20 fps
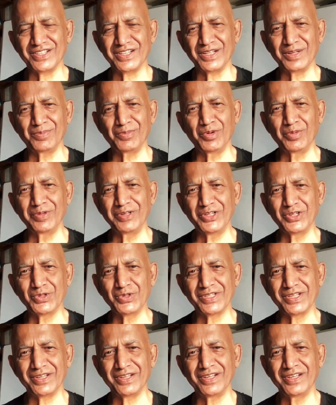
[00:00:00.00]
And the moment you
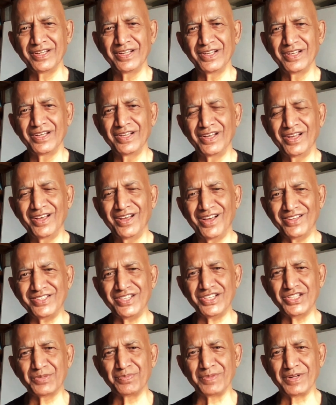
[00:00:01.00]
say
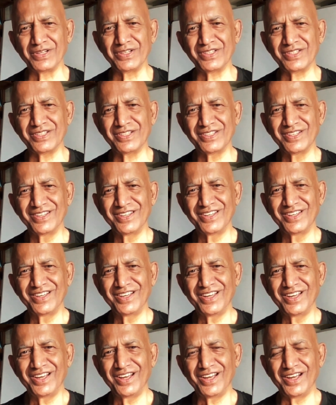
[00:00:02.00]
assessments,
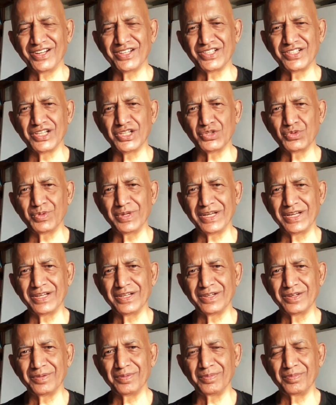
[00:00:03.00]
it's the
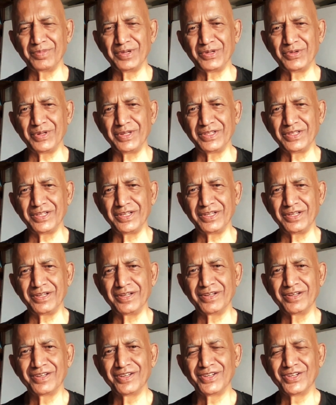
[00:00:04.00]
swing between
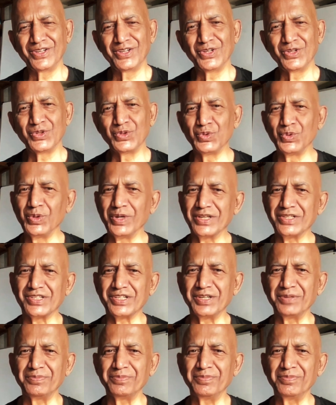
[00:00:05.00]
the two
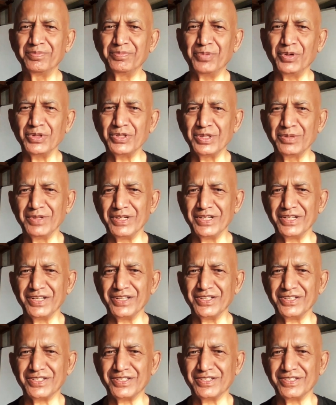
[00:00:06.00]
extreme
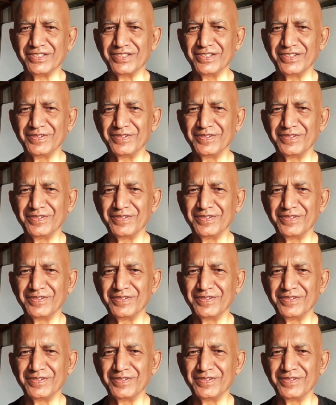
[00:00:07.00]
possibilities: